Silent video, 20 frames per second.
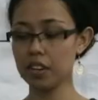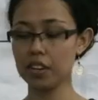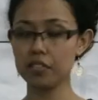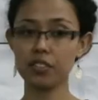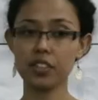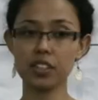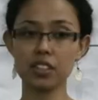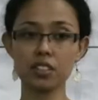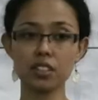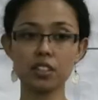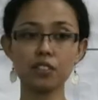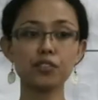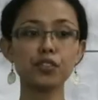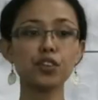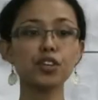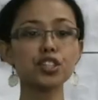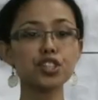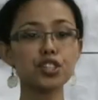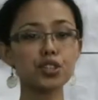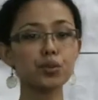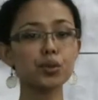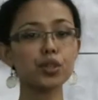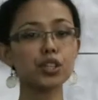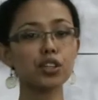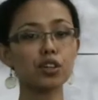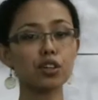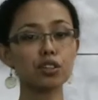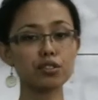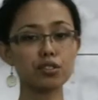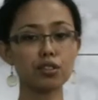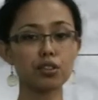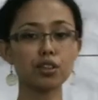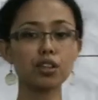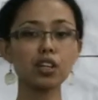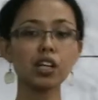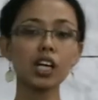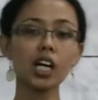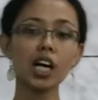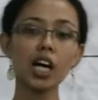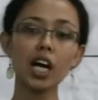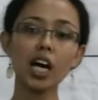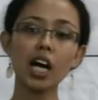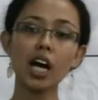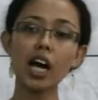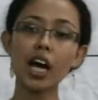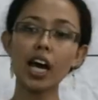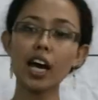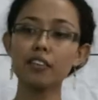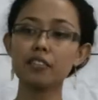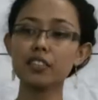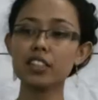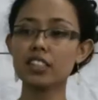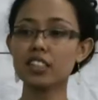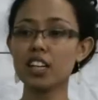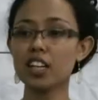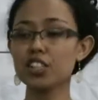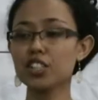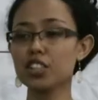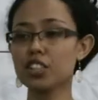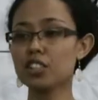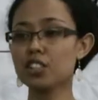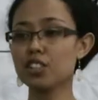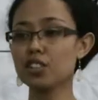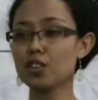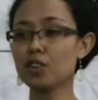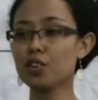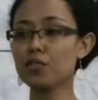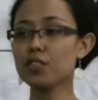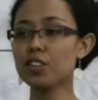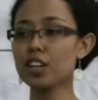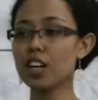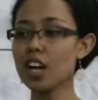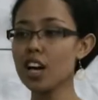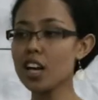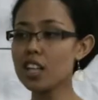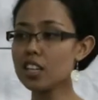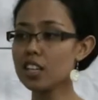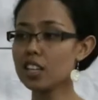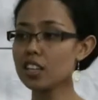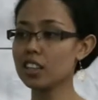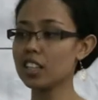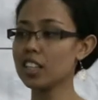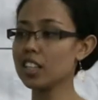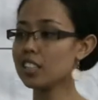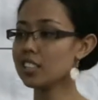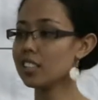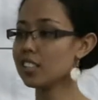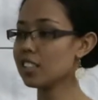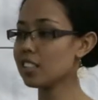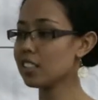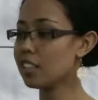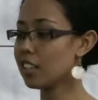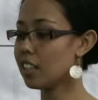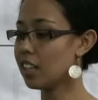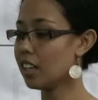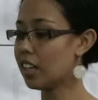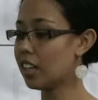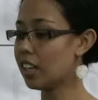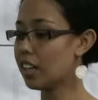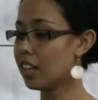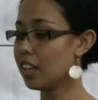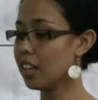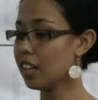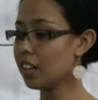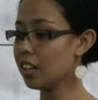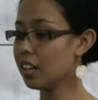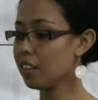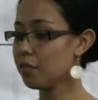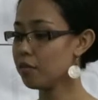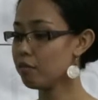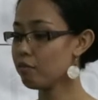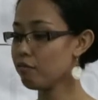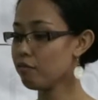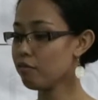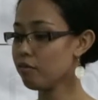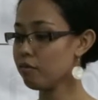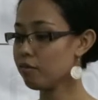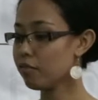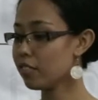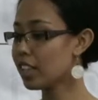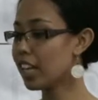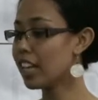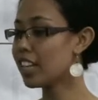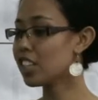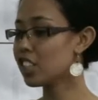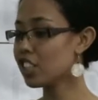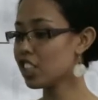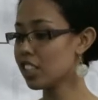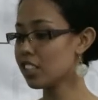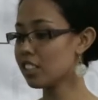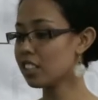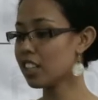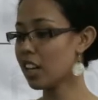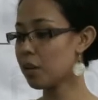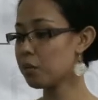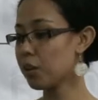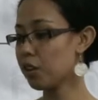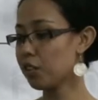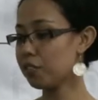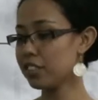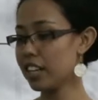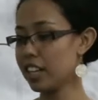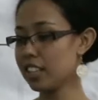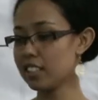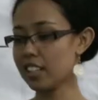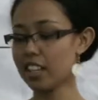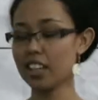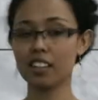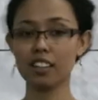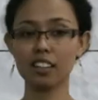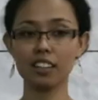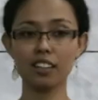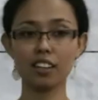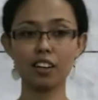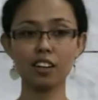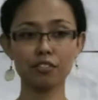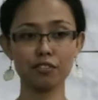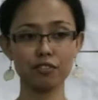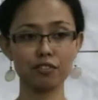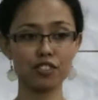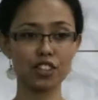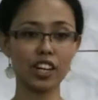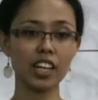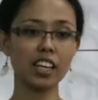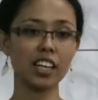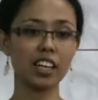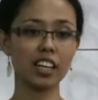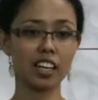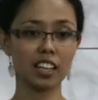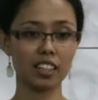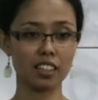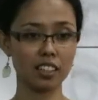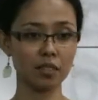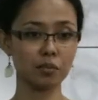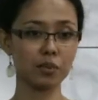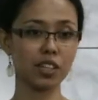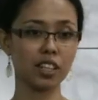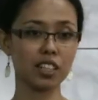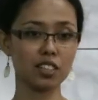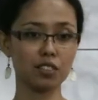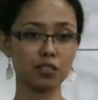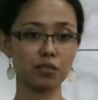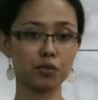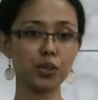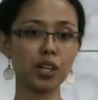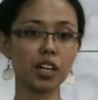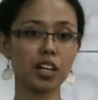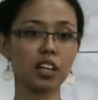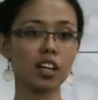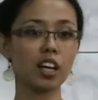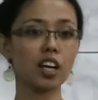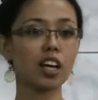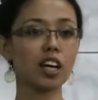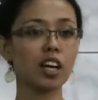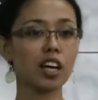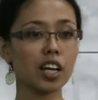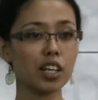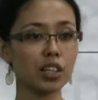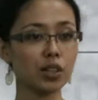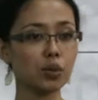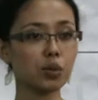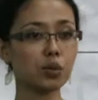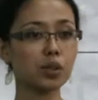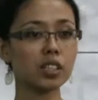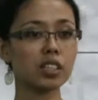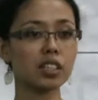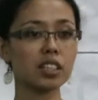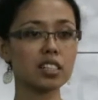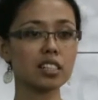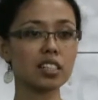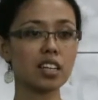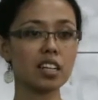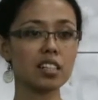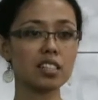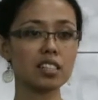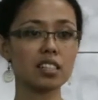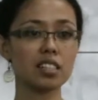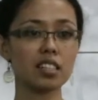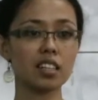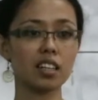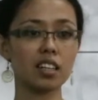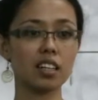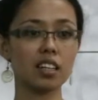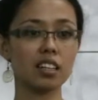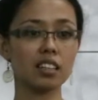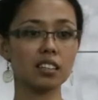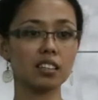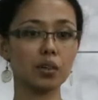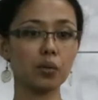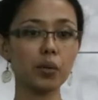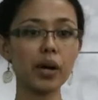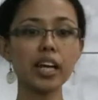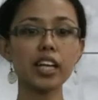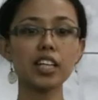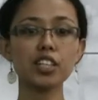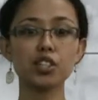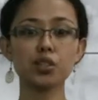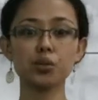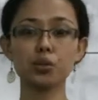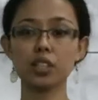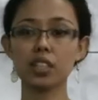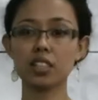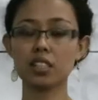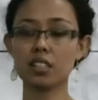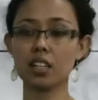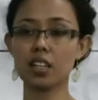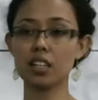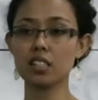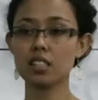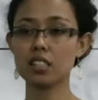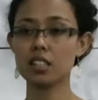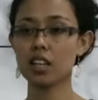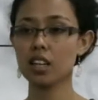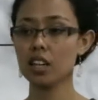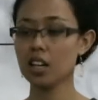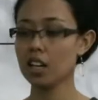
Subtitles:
5 years. Of course, you would also have discussions over other things than just the number of days and of training and number of days of work. You would discuss the wage, you would discuss